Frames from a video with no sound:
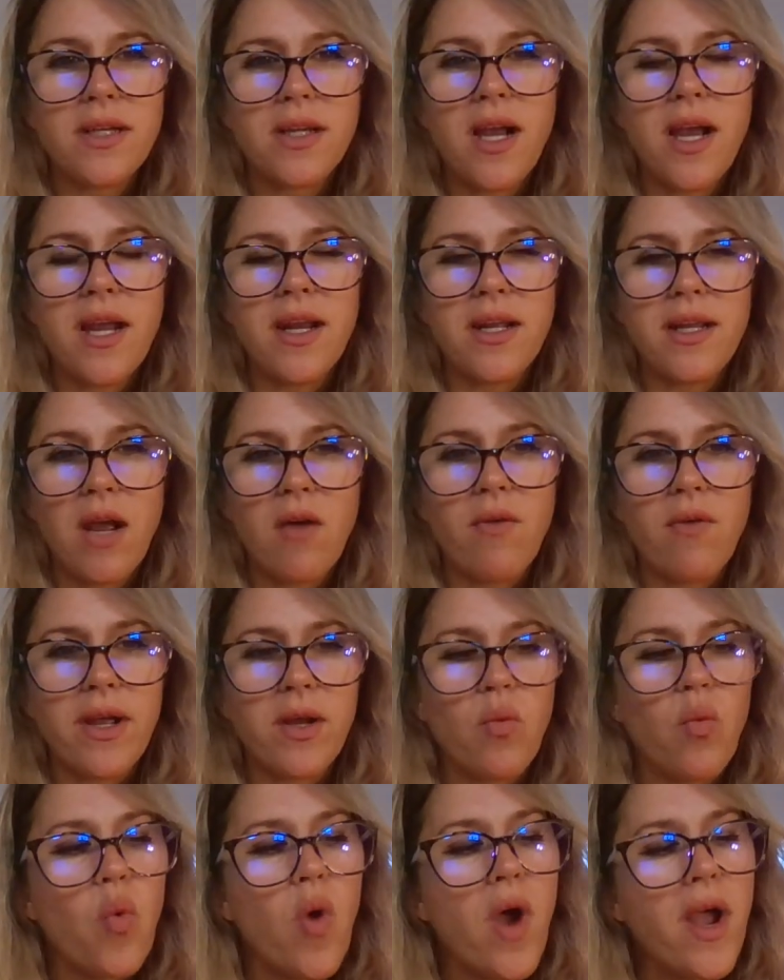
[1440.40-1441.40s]
to kind of get like,
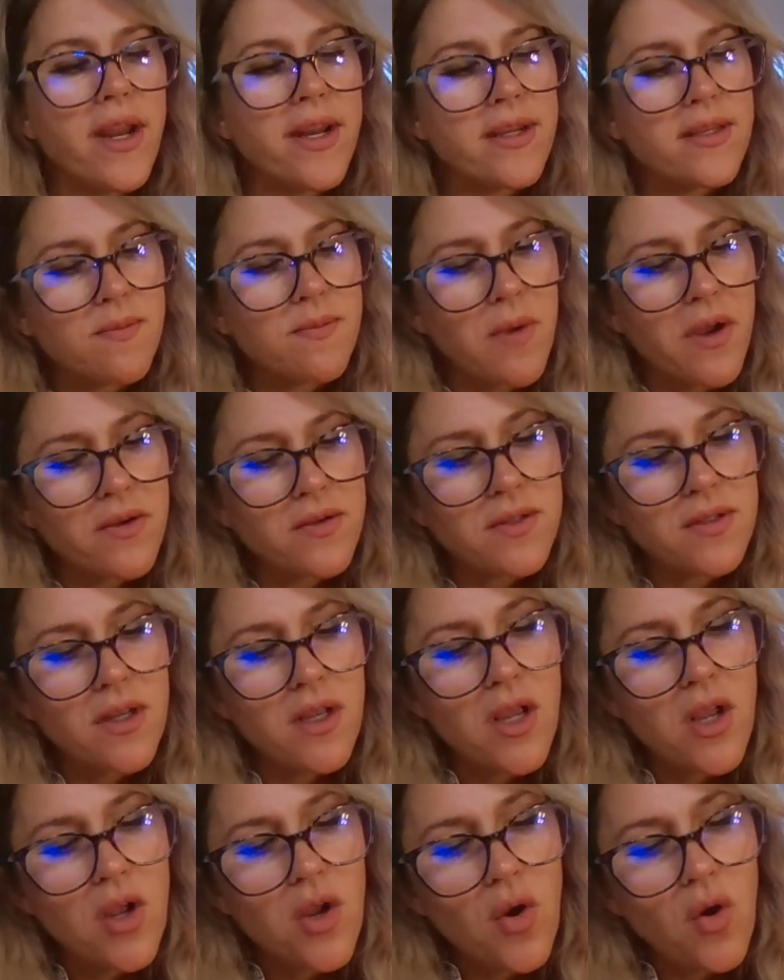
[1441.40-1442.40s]
what is
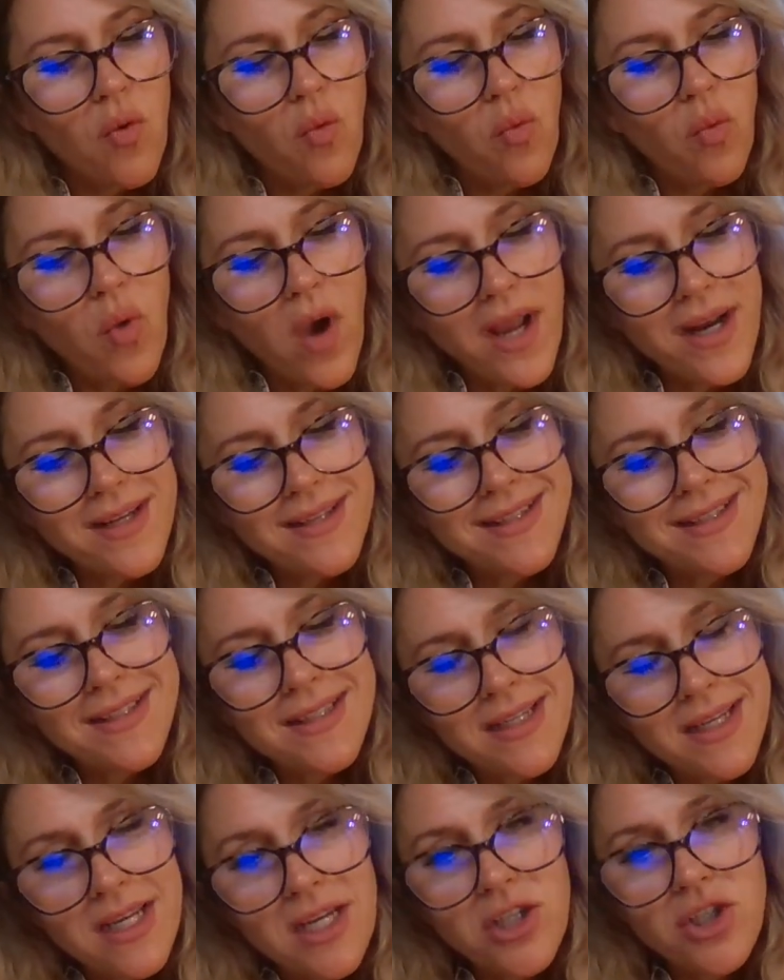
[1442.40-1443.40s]
the
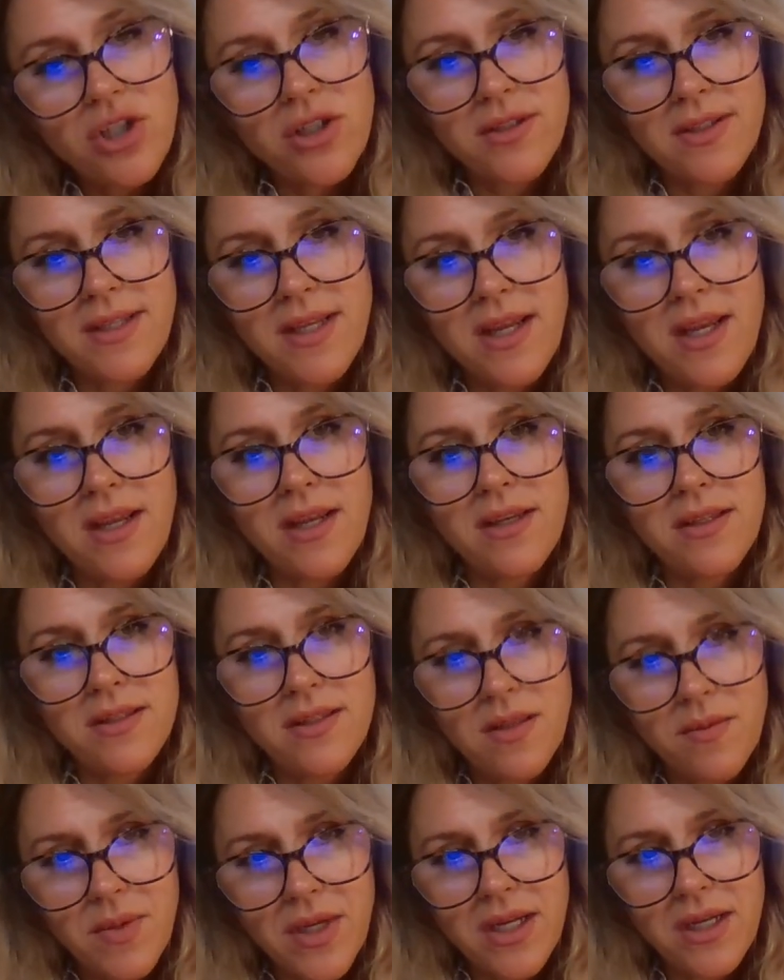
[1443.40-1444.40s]
teacher seeing as
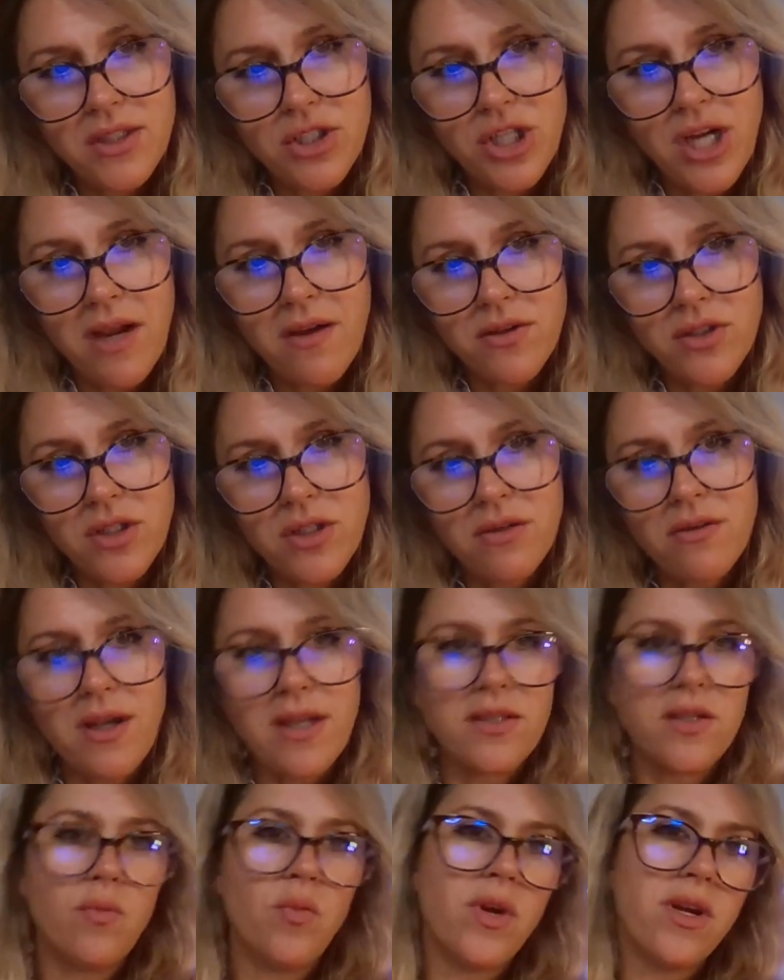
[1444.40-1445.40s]
the biggest challenge in the
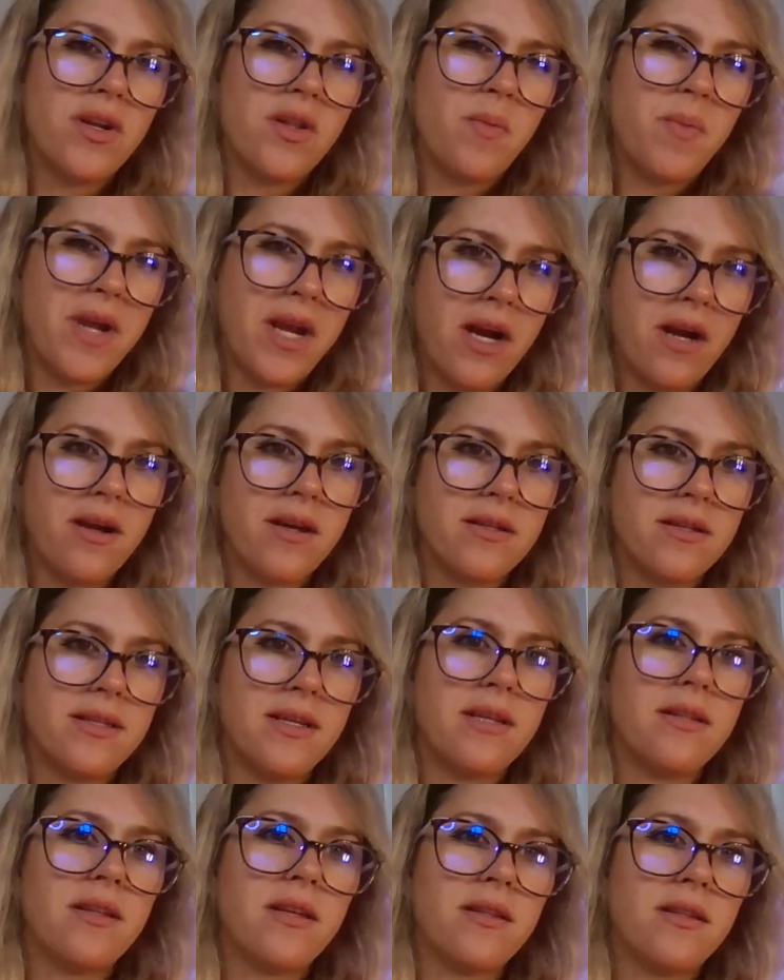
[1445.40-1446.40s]
classroom? What are the parents
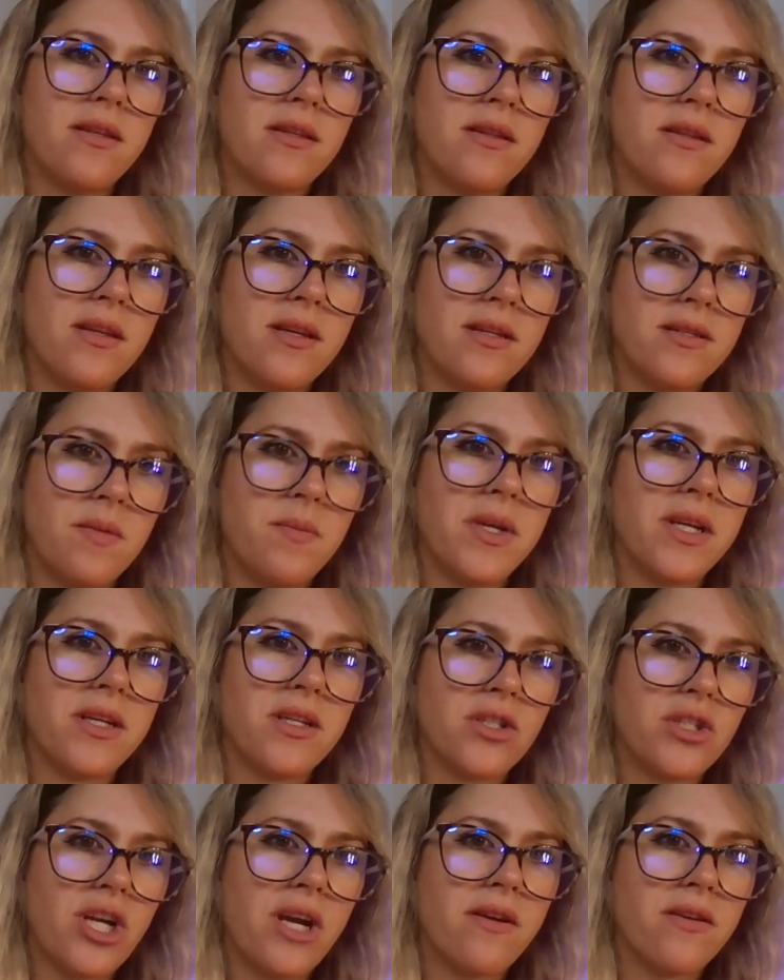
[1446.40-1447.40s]
seeing that is the
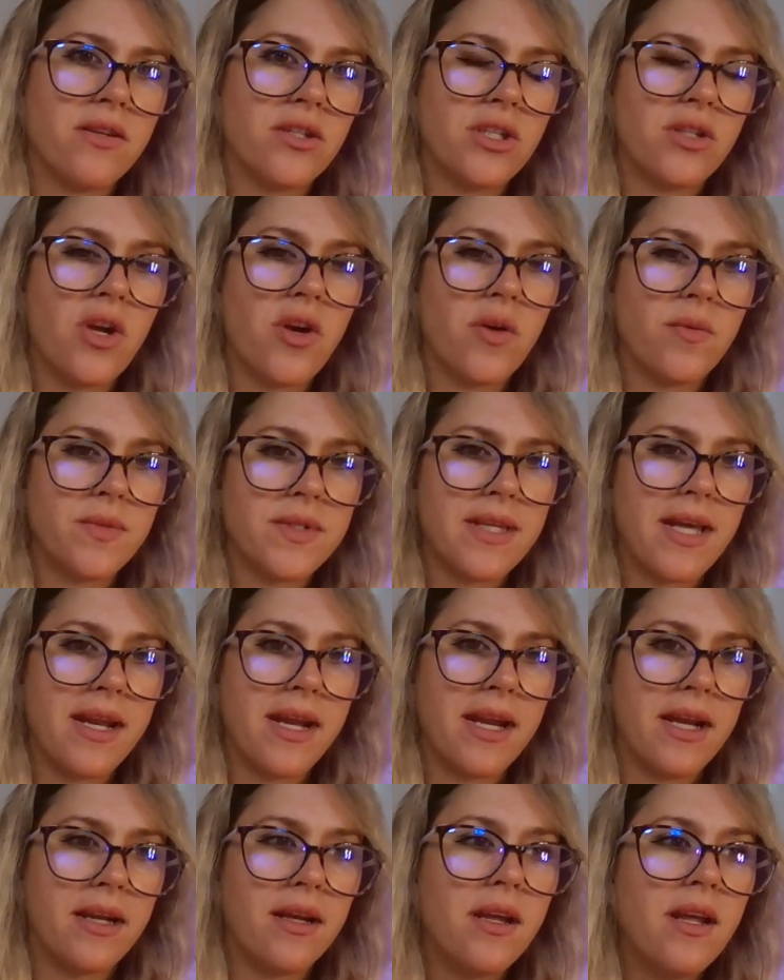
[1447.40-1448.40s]
biggest challenge in the home
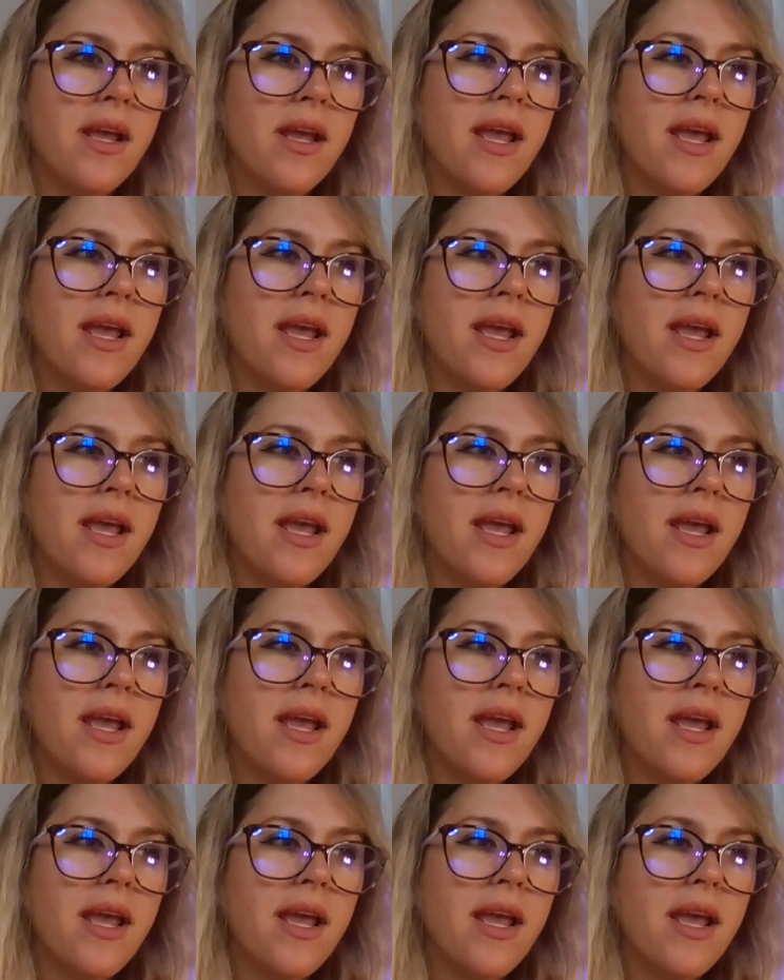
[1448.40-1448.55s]
setting?